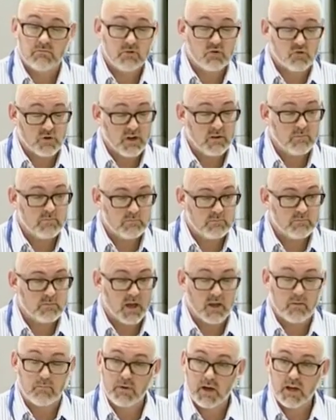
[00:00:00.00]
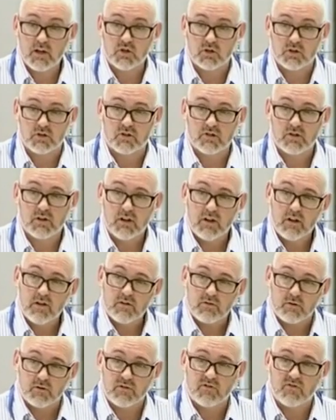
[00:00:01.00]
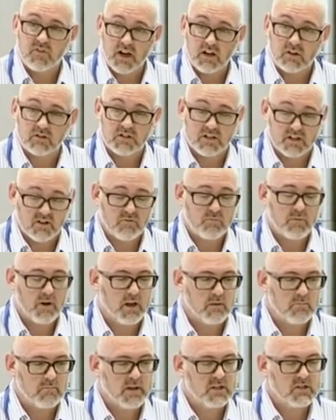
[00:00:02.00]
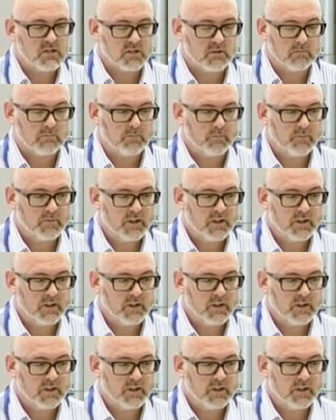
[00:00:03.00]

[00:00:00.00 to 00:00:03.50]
treat pain patients through the Faculty of Pain Medicine.